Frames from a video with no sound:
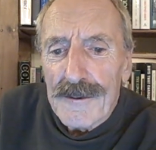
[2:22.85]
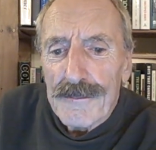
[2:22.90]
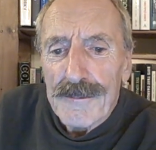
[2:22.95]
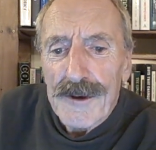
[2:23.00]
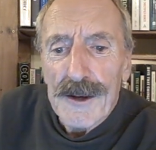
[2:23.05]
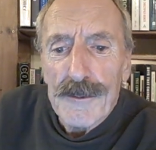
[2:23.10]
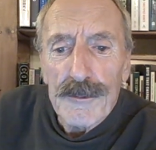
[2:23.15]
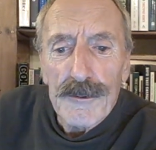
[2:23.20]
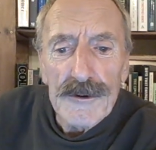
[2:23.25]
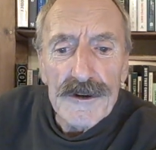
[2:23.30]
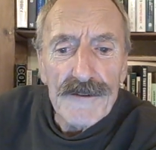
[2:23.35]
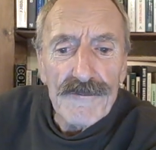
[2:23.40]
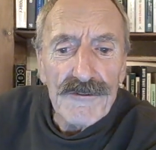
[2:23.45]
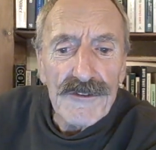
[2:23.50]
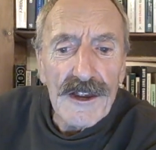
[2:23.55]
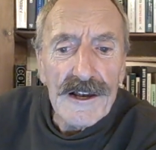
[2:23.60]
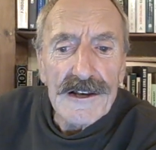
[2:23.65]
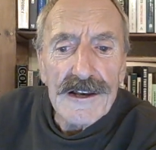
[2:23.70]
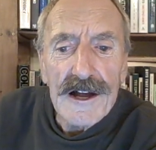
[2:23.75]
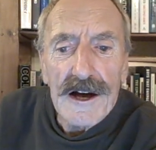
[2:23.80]
People lived
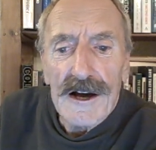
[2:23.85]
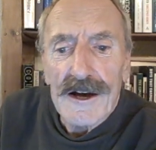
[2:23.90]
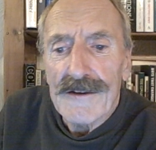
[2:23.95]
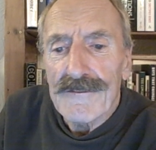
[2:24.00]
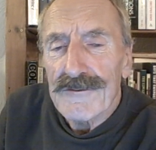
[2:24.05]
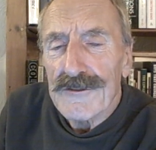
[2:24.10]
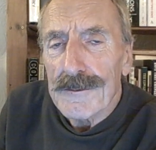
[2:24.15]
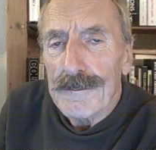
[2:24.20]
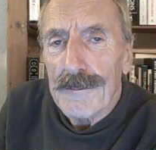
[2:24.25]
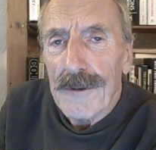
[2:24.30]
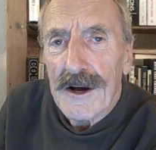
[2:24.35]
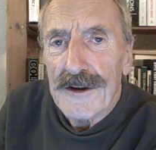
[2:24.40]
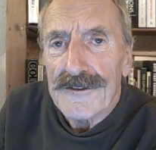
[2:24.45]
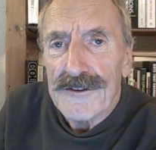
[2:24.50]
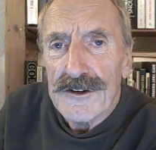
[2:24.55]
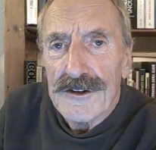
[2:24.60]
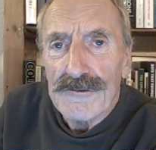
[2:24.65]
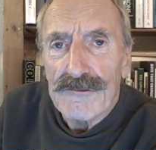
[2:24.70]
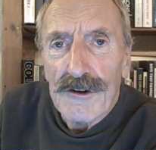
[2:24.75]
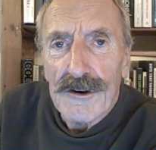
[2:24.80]
their lives and
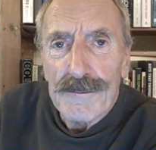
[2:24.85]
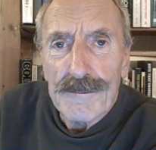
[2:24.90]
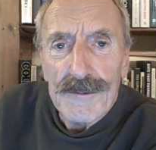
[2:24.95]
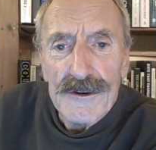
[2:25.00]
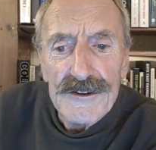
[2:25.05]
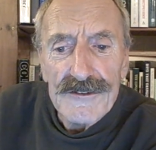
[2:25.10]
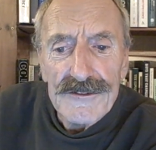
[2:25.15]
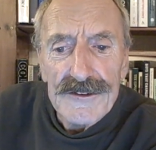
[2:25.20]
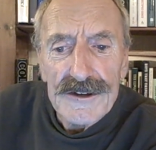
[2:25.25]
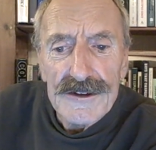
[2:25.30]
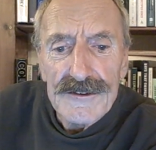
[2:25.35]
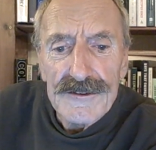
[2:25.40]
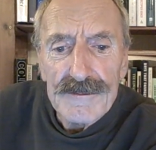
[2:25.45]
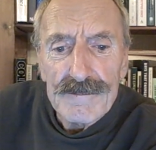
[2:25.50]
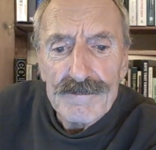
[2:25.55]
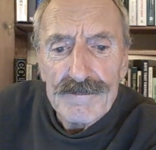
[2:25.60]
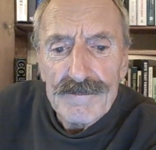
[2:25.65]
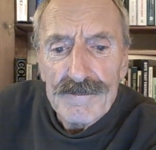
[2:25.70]
minded their own business.